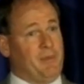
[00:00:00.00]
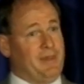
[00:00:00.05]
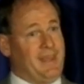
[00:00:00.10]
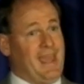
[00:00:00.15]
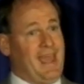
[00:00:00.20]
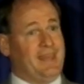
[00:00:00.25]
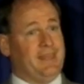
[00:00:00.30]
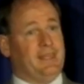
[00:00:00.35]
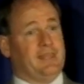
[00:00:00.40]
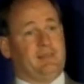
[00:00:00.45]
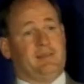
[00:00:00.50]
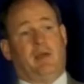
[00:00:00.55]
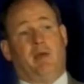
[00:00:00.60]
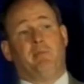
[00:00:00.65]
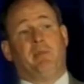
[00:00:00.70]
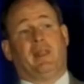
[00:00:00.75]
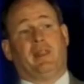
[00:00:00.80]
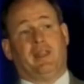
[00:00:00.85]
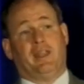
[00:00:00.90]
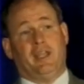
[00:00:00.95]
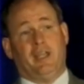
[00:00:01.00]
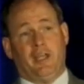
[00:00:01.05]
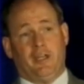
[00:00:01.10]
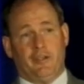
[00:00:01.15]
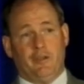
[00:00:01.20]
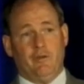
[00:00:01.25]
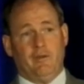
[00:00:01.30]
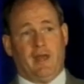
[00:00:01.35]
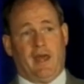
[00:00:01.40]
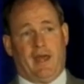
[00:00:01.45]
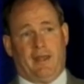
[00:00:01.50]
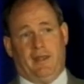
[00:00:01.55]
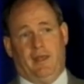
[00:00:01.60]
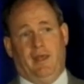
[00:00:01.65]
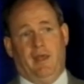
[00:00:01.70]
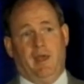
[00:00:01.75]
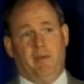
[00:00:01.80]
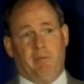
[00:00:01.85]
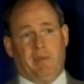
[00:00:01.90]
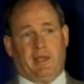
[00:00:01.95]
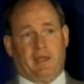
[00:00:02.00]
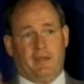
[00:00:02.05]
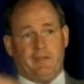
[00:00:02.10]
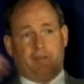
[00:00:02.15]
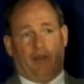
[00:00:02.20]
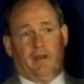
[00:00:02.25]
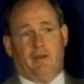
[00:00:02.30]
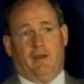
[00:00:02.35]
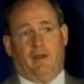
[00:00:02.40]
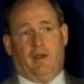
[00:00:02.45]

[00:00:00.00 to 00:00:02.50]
But they had the ability to do that because our,